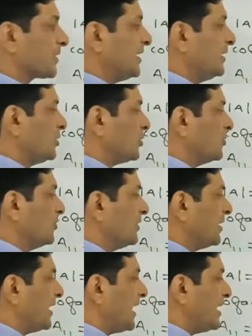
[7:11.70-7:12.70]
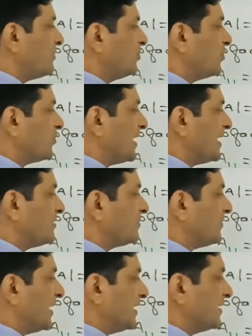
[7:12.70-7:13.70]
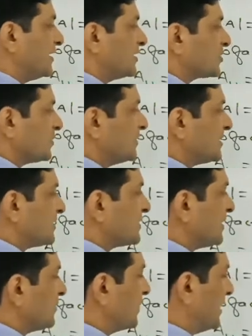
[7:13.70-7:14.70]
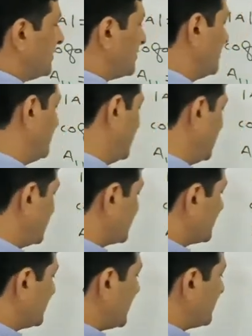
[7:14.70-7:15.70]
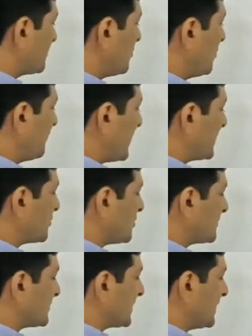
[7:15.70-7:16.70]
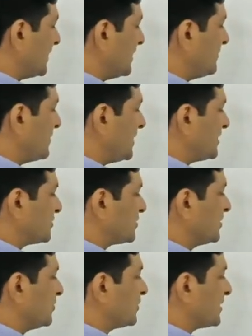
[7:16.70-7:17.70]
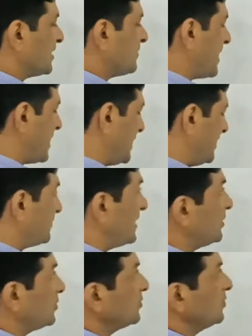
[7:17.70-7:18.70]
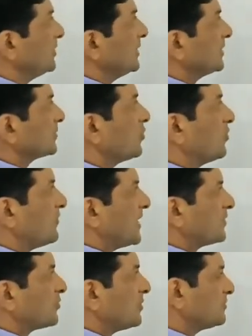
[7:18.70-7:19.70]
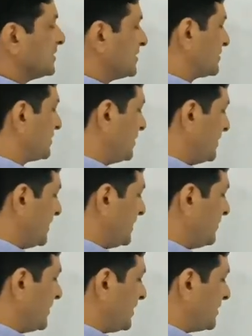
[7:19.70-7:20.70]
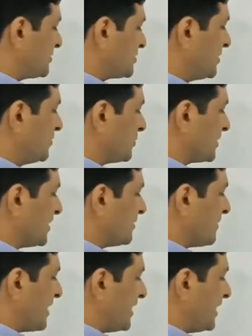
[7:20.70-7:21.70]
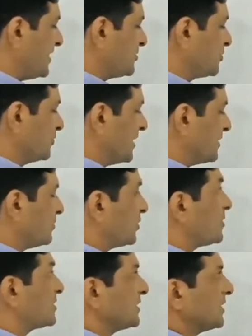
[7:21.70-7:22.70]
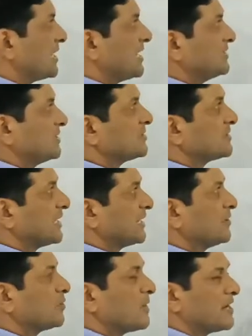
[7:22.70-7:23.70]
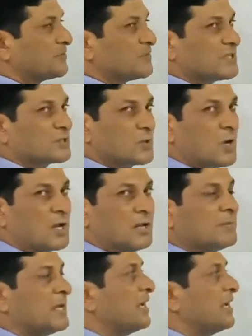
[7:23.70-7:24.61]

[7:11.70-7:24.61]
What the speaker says: into M11. So which is equal to, so then cofactor of second element is denoted by A12. Cofactor of this third element is denoted by A21 because it lies in second row and first column,